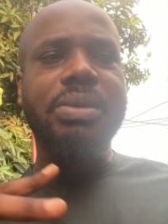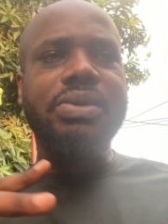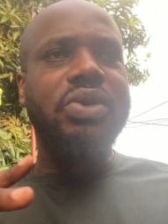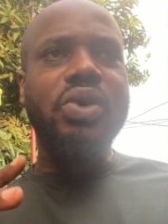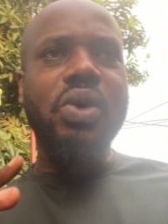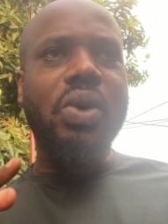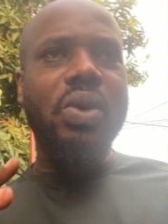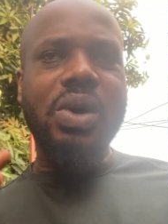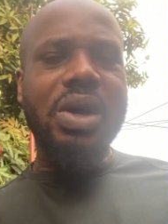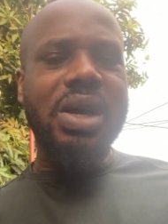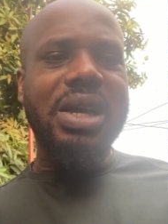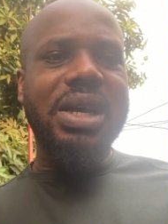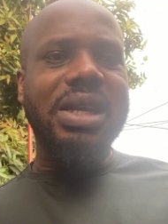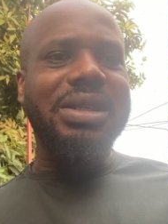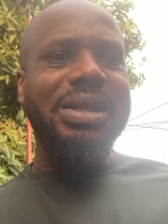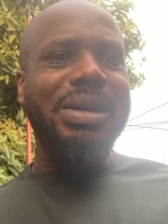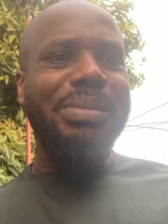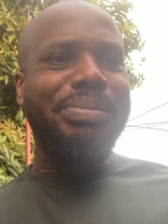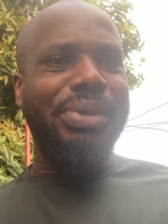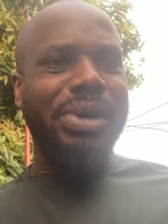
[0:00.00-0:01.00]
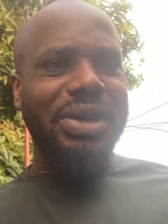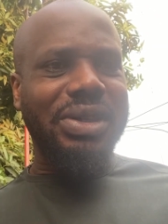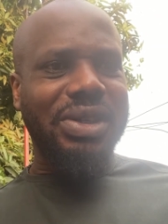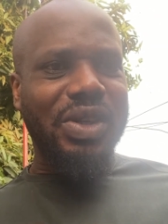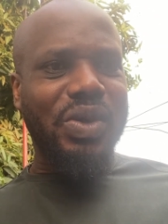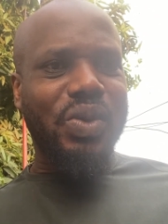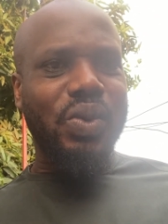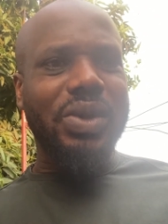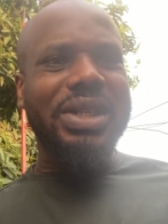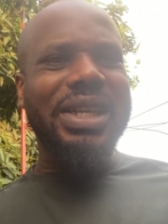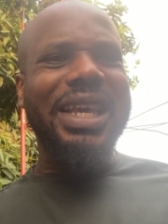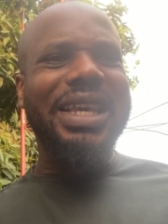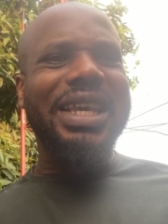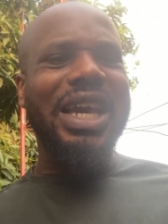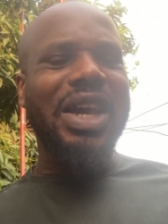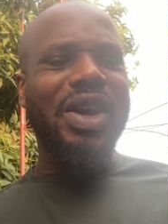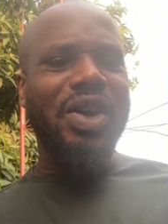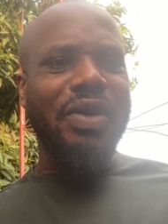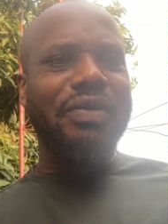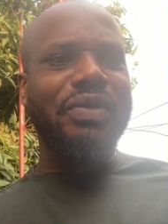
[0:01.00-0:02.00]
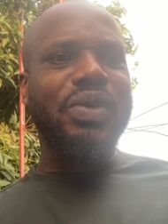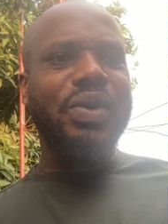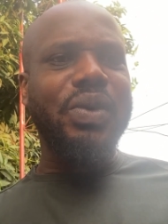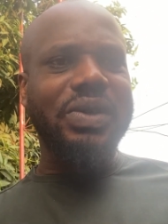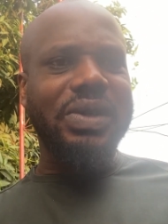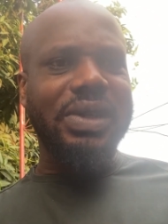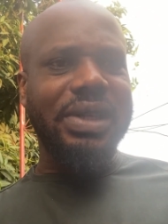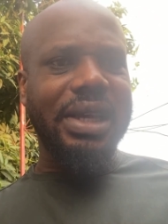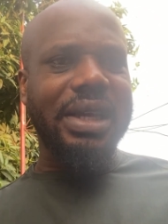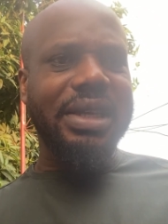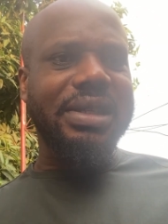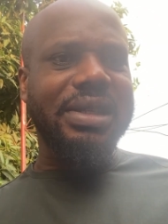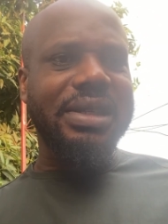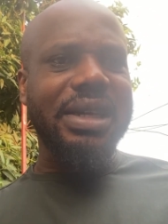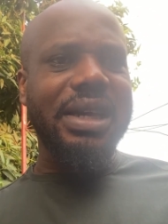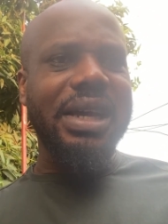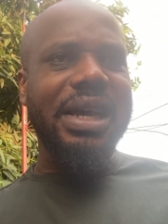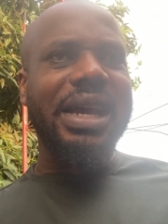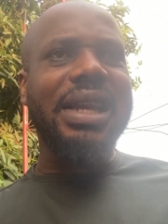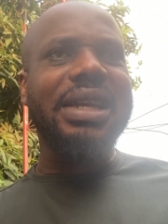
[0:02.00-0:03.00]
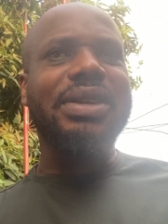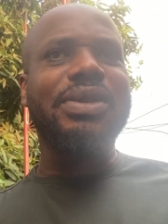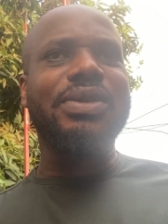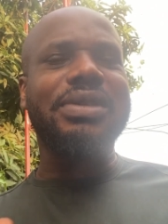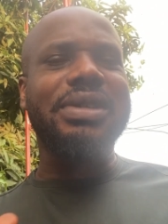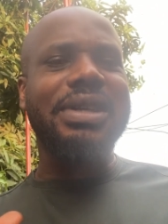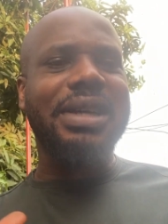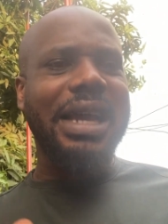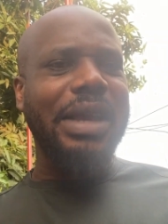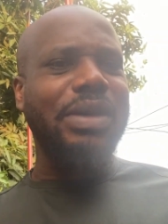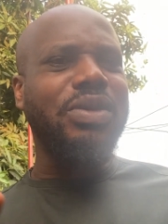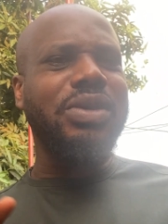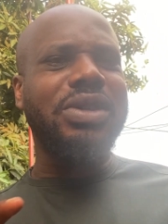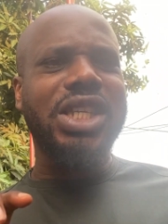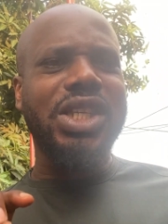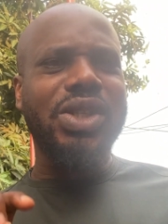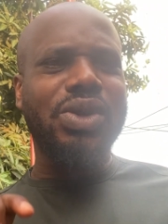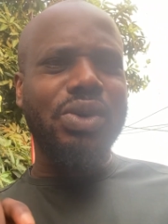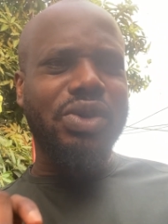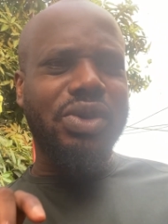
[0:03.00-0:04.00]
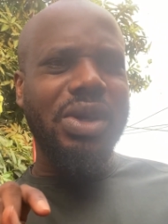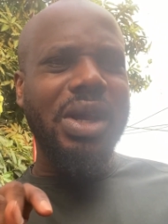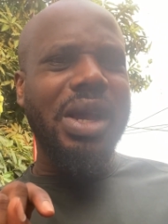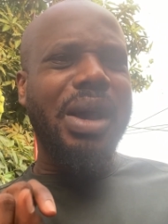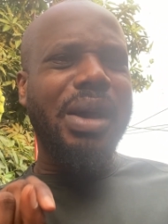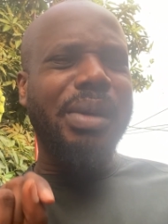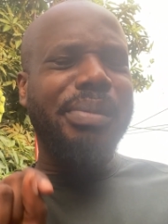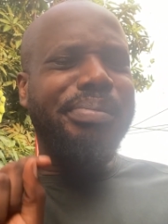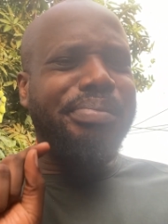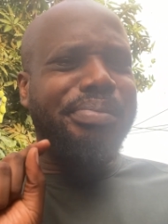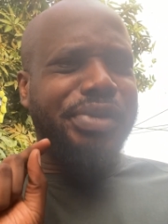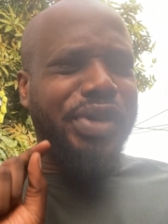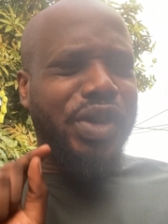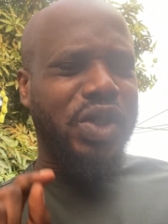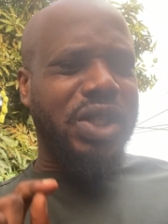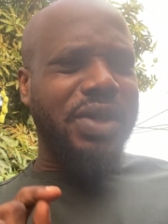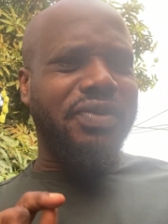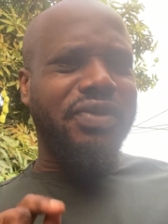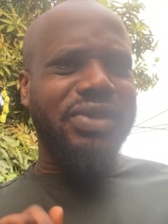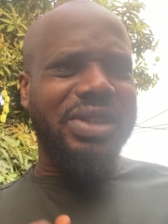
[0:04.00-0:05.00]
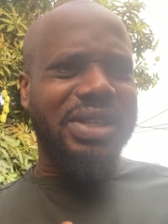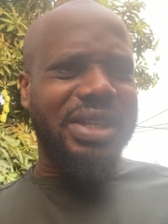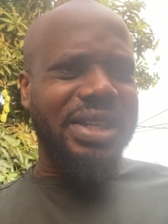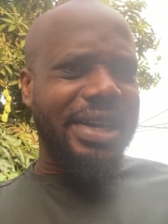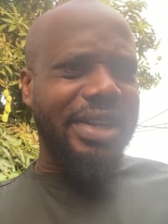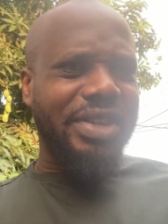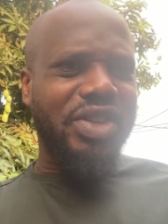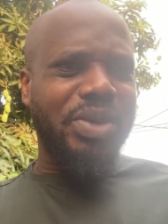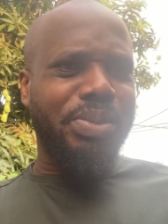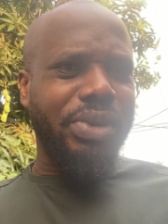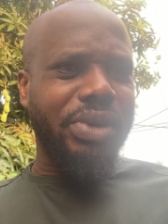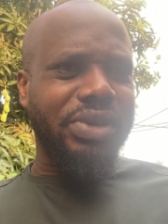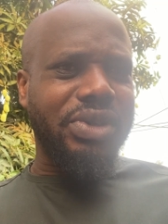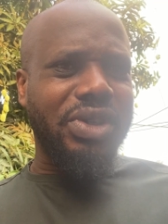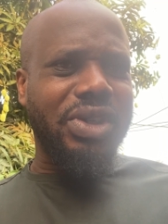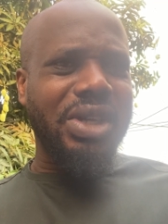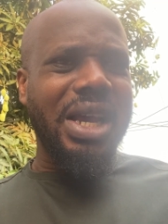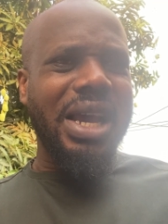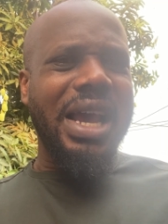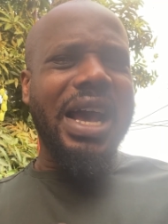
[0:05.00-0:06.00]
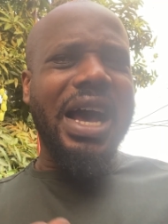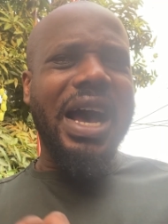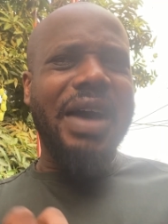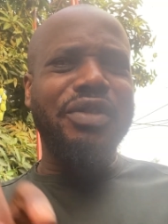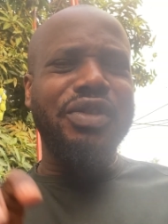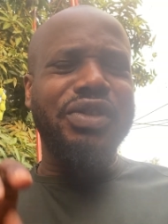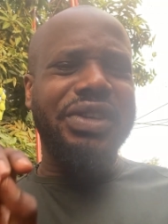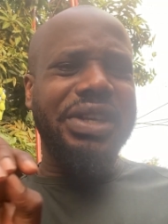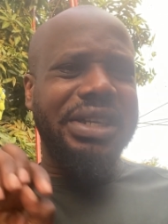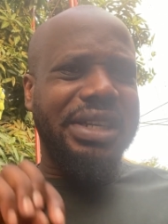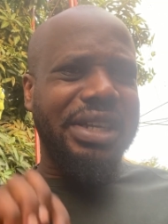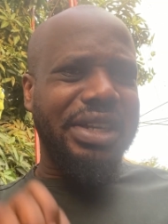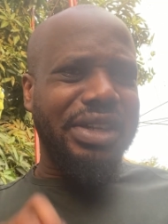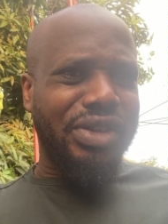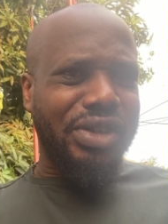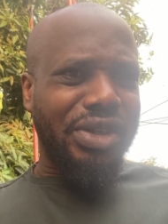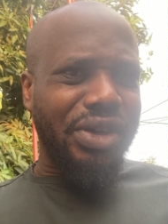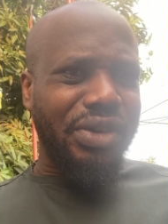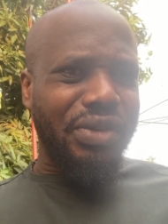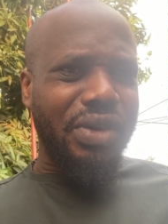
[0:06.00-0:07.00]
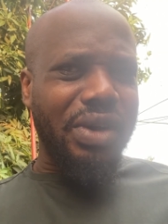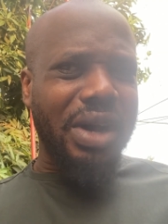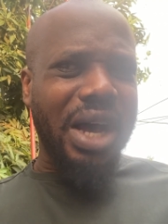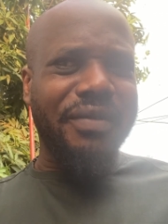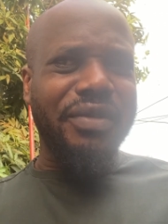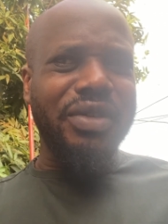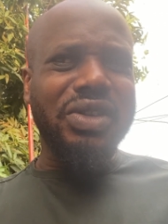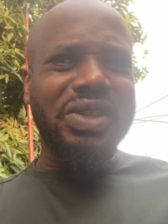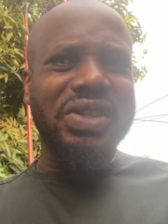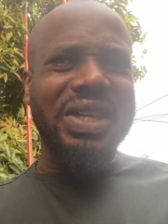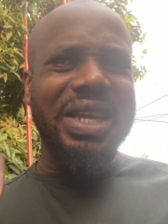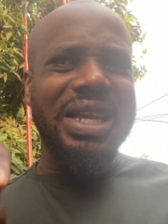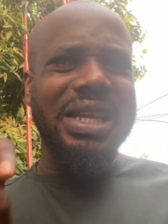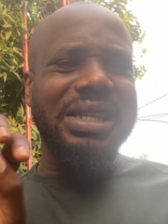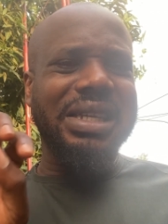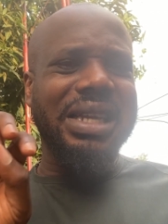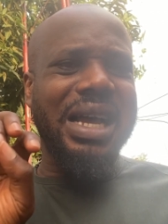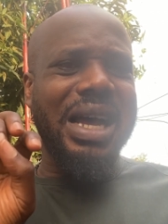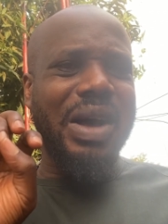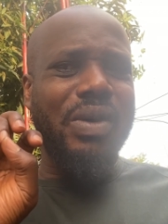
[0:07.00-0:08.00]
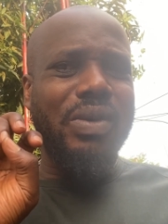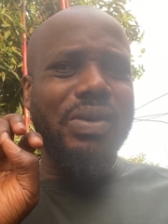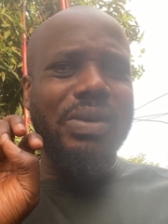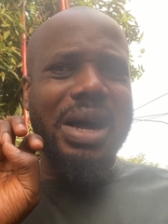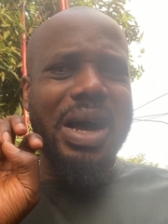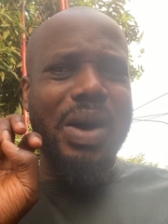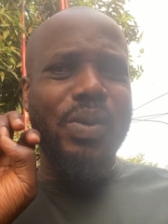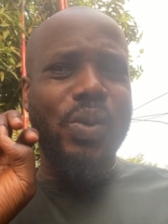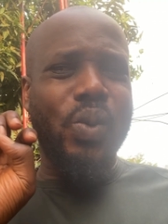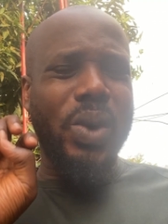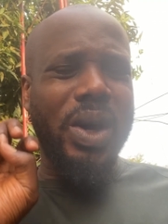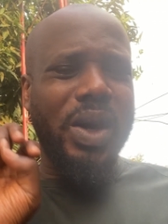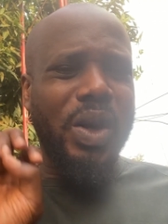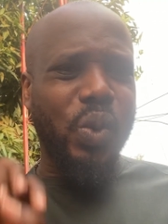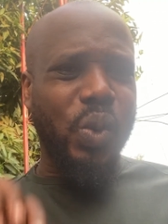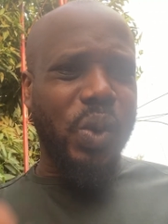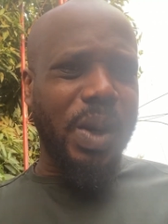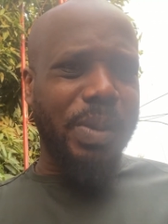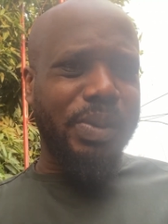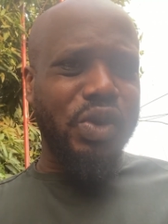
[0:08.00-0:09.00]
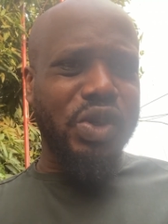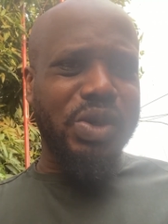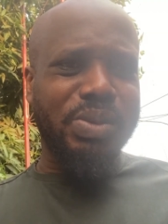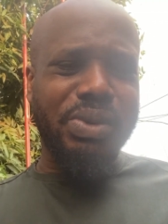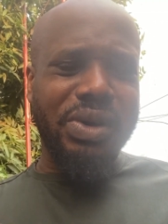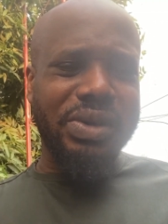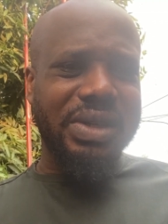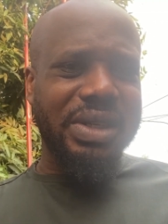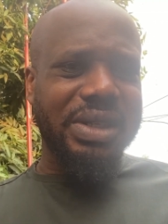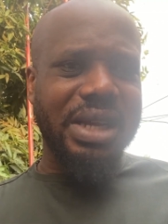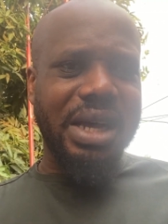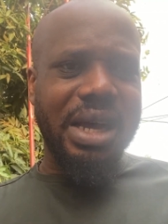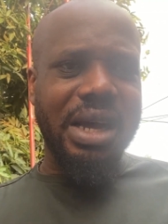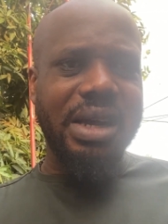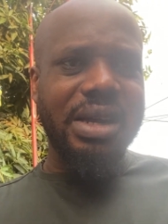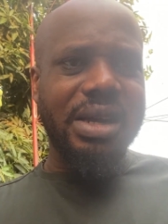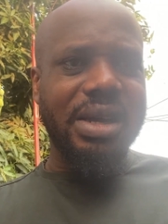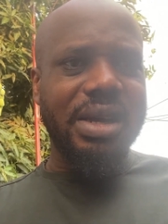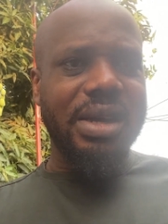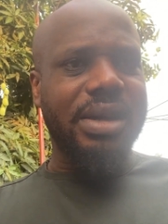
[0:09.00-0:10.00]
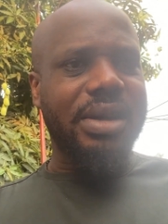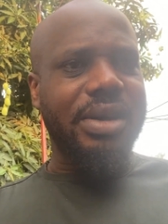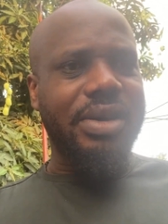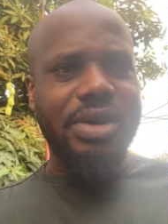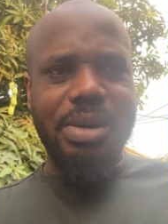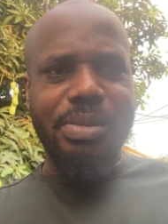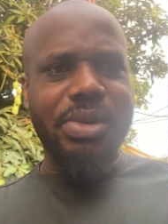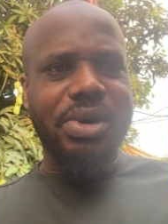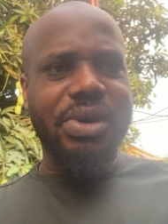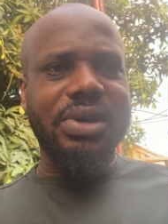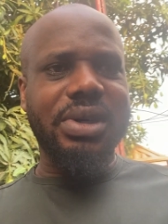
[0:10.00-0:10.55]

No, the buses will take care of those things. And those, can you see those beautiful CNG buses? Have you seen the interior? Have you seen how well equipped those buses are? Come on.